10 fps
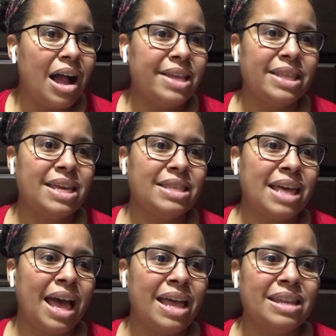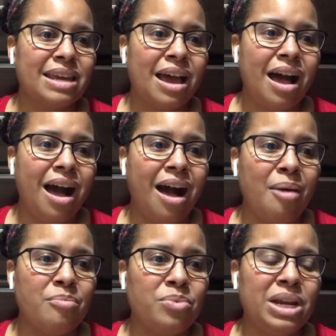I think that
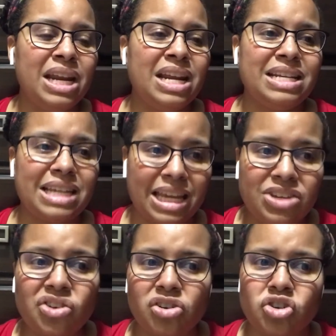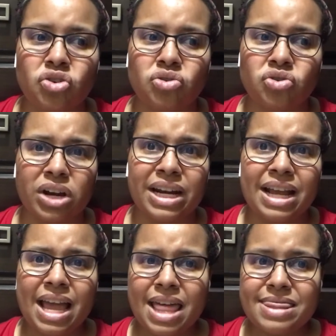we need to teach our children
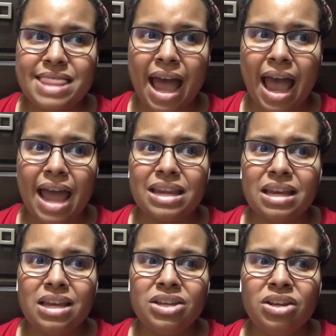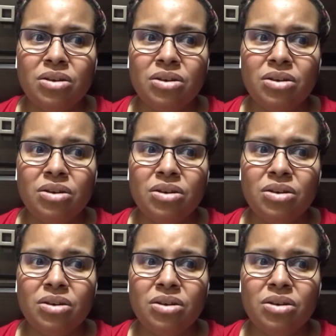that, you